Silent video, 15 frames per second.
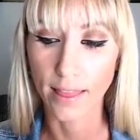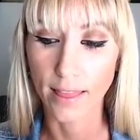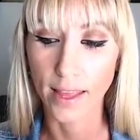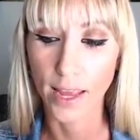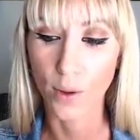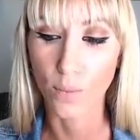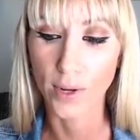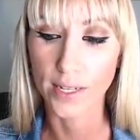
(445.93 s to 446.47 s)

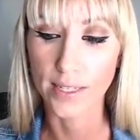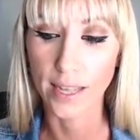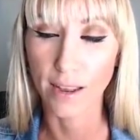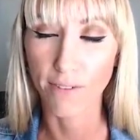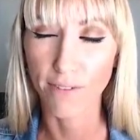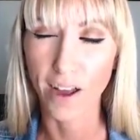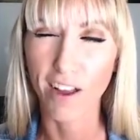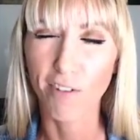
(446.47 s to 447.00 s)
it was a
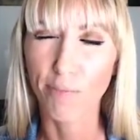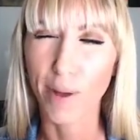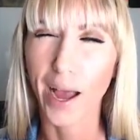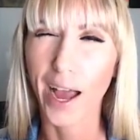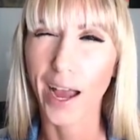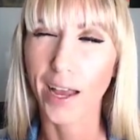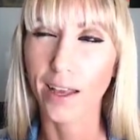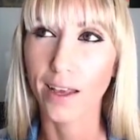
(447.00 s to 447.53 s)

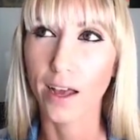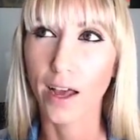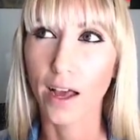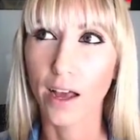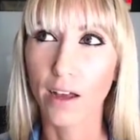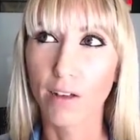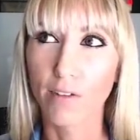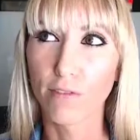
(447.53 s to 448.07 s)
5-pack
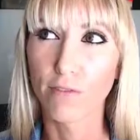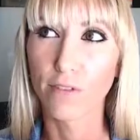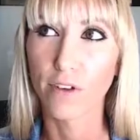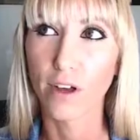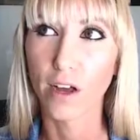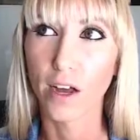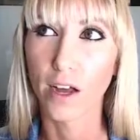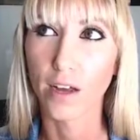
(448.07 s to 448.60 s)
of
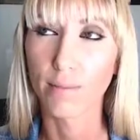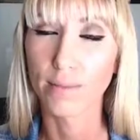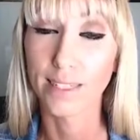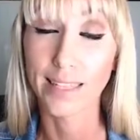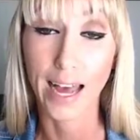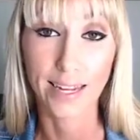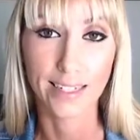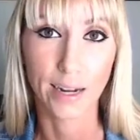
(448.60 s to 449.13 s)

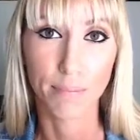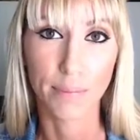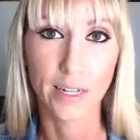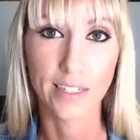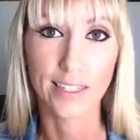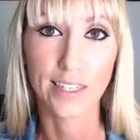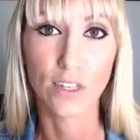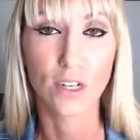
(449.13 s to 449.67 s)
slide
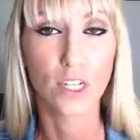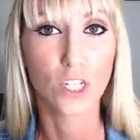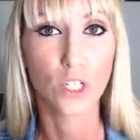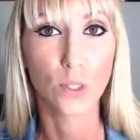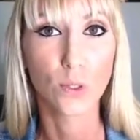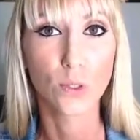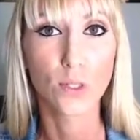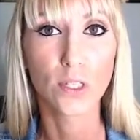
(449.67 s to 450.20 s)
templates that you could
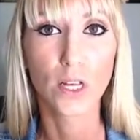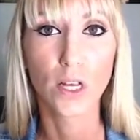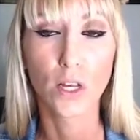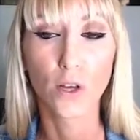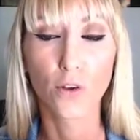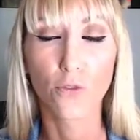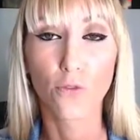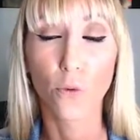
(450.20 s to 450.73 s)
use
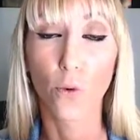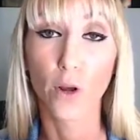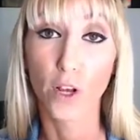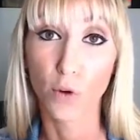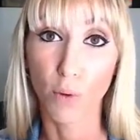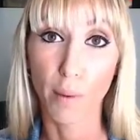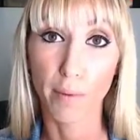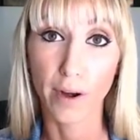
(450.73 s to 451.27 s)
for
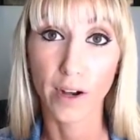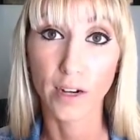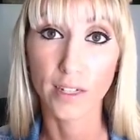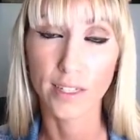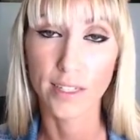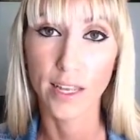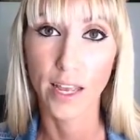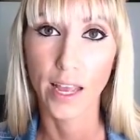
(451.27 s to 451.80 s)
your
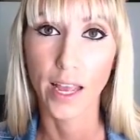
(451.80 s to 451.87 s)
webinars.